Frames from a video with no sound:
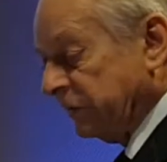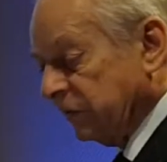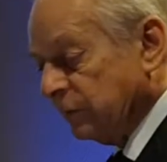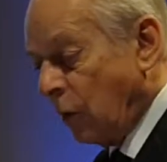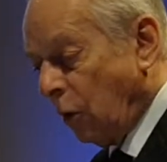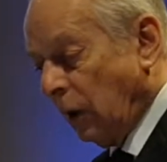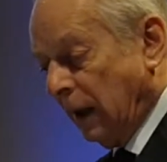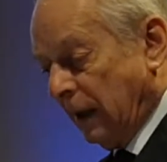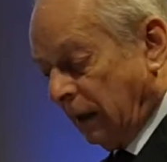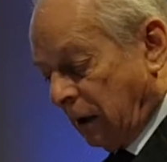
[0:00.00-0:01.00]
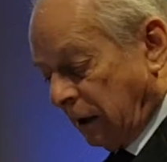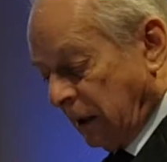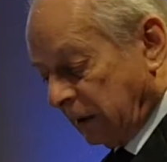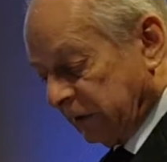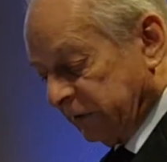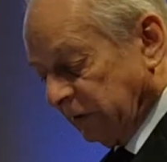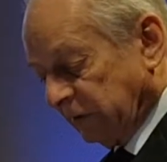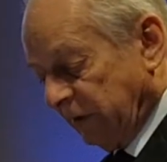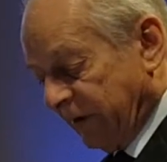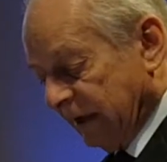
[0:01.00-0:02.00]
small cardiac
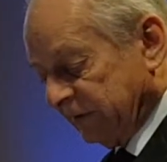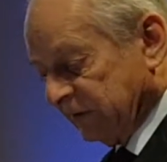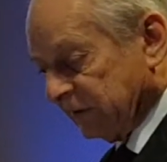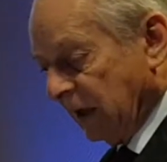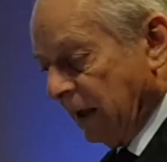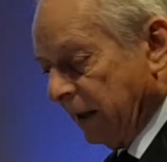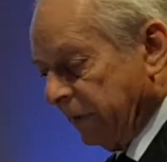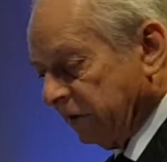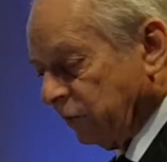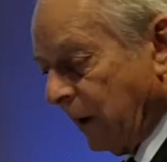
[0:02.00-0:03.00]
assist devices, this